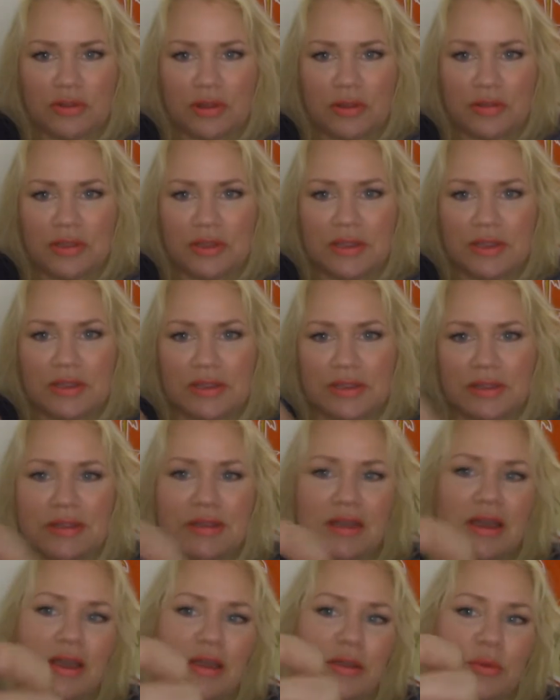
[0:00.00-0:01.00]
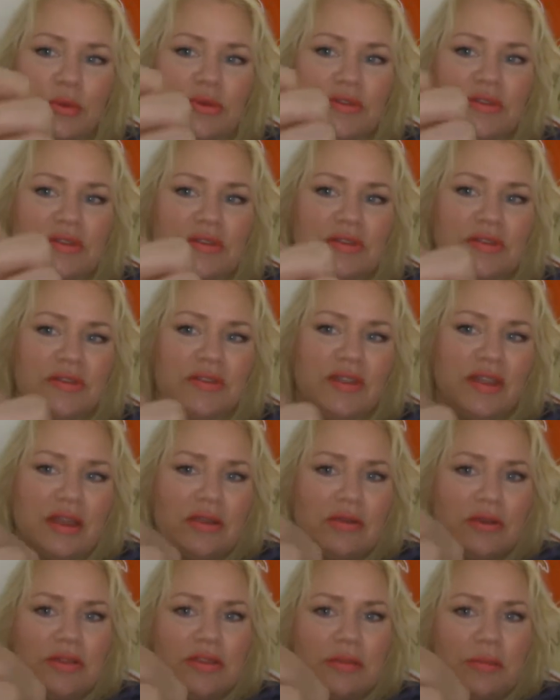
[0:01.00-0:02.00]
I think I was
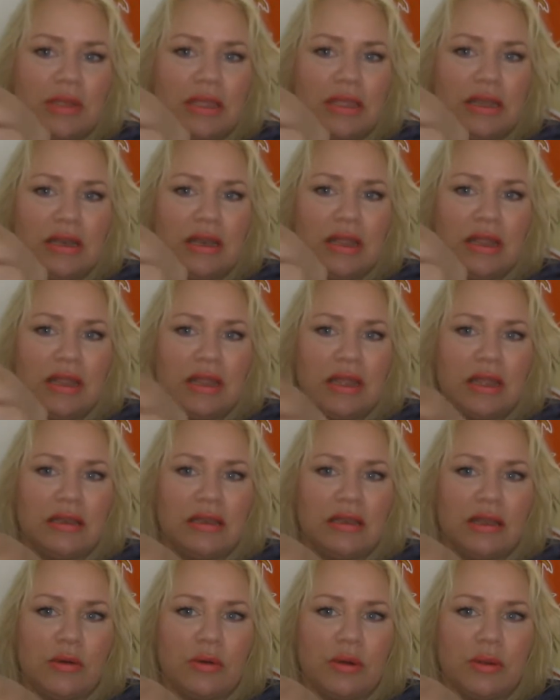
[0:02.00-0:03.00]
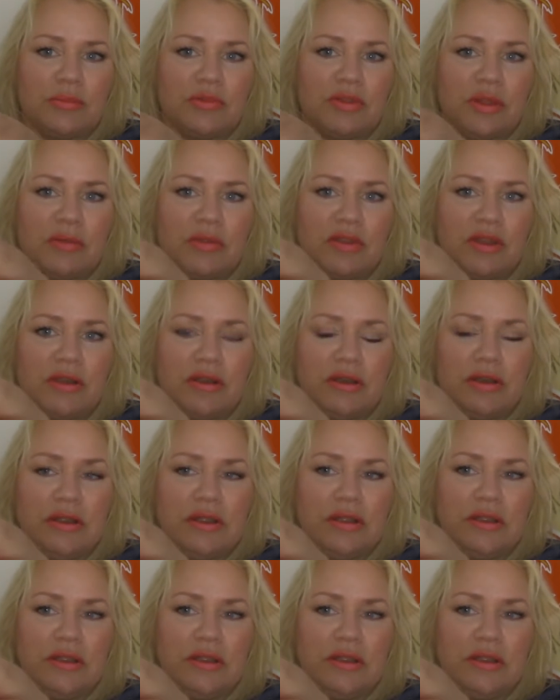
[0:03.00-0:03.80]
there in the beginning and now I'm down there,